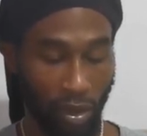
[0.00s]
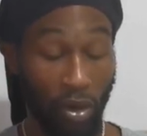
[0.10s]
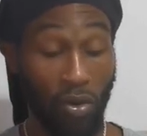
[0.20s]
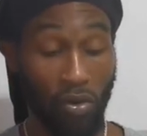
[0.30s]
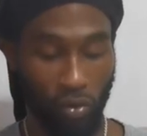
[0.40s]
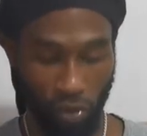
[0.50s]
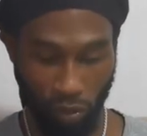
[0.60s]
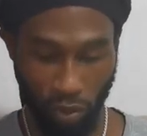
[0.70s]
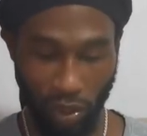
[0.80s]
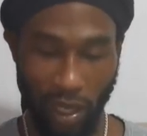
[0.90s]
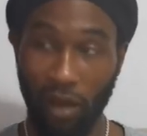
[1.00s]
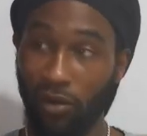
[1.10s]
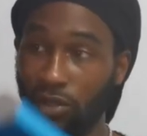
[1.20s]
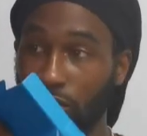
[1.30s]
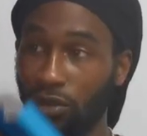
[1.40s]
Oh, you pull it
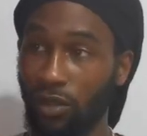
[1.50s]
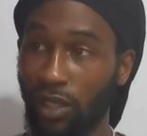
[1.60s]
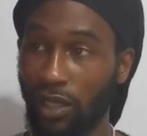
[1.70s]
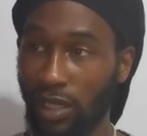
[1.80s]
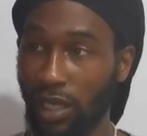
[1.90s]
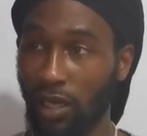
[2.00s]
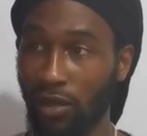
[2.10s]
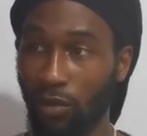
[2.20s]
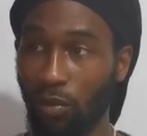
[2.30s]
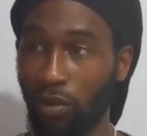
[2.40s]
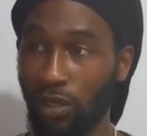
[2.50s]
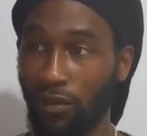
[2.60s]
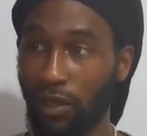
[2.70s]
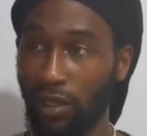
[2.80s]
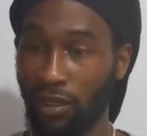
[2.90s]
out, so there's like a little pulley
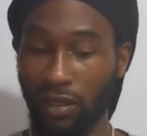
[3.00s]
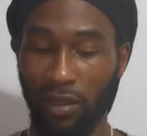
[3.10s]
thing,